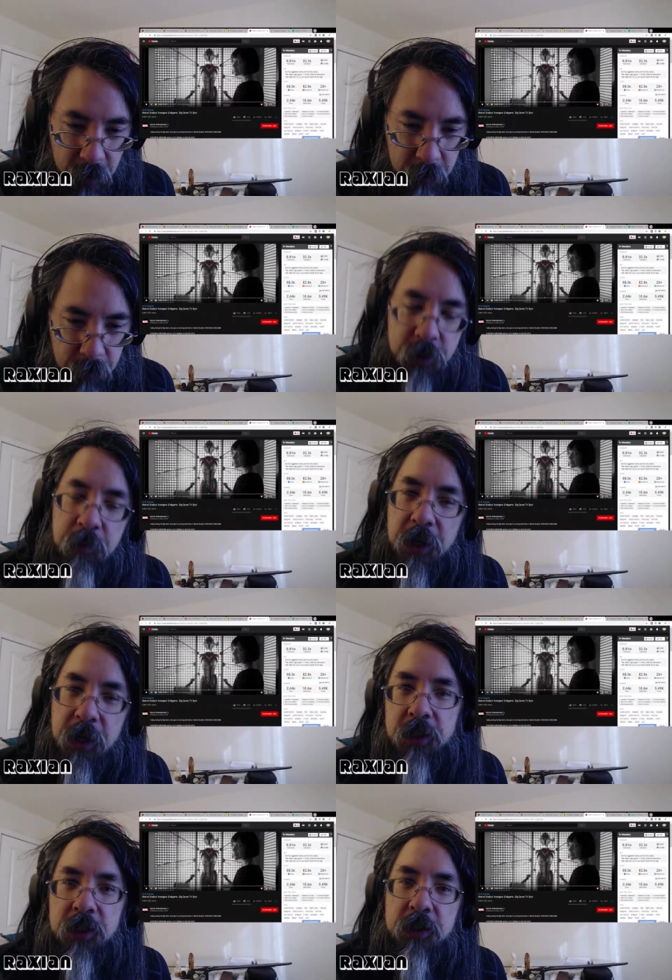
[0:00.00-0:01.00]
Mister
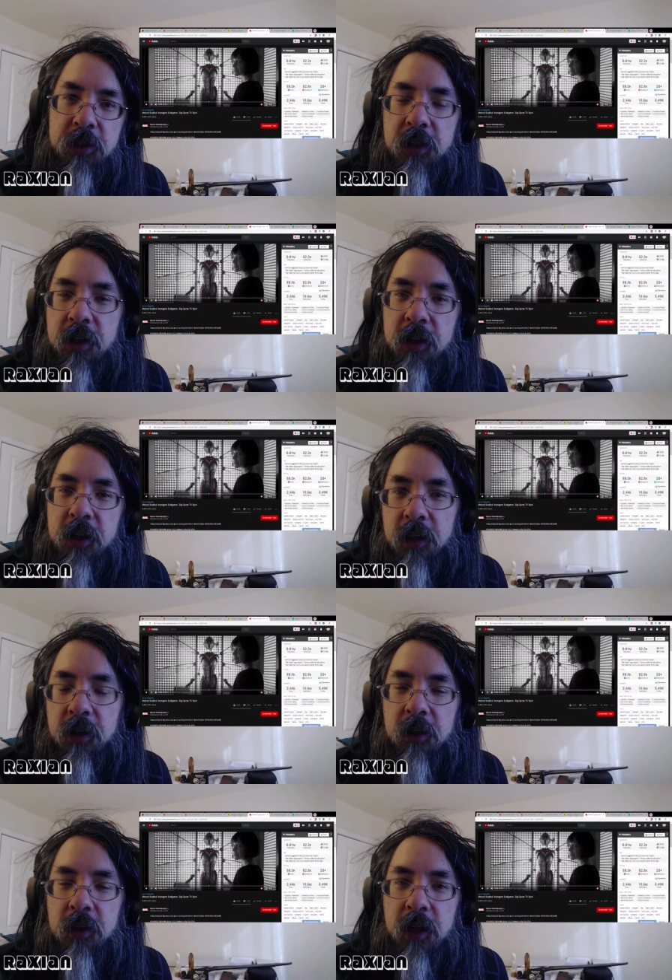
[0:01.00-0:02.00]
Beast's
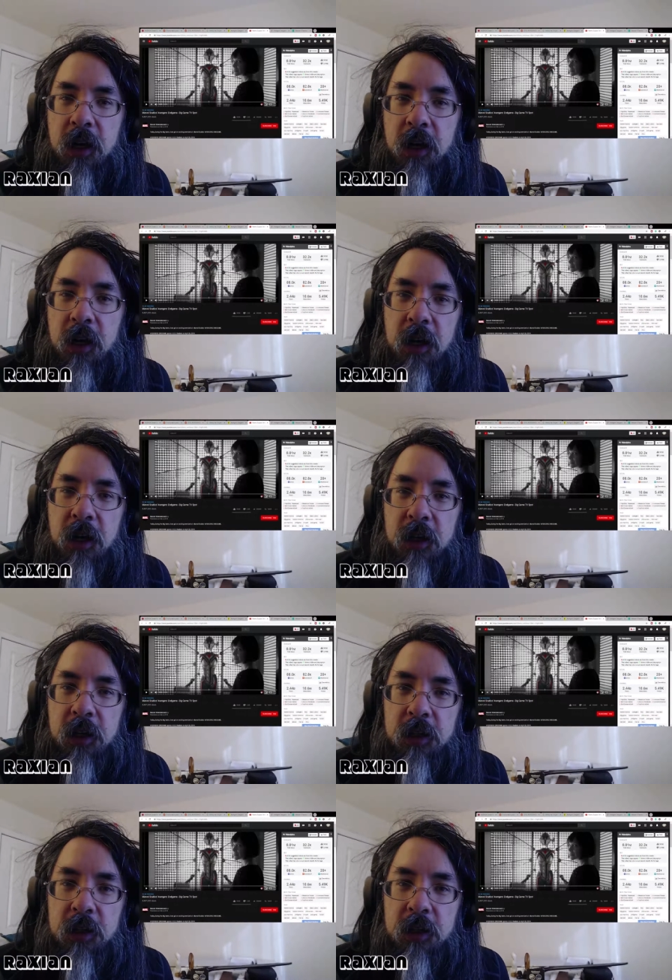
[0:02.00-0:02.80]
little uh,